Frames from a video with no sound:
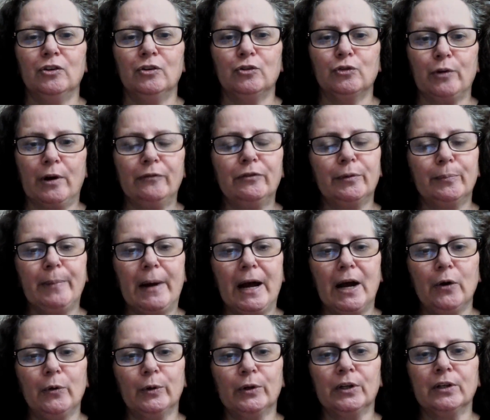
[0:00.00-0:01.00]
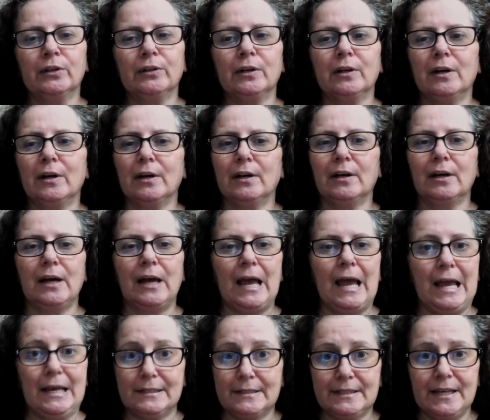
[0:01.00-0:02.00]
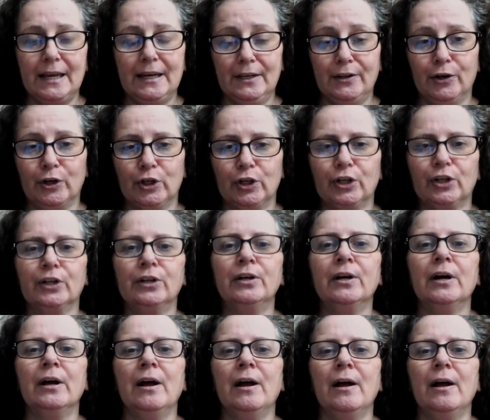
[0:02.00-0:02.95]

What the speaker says: Trevor Bauer essayed her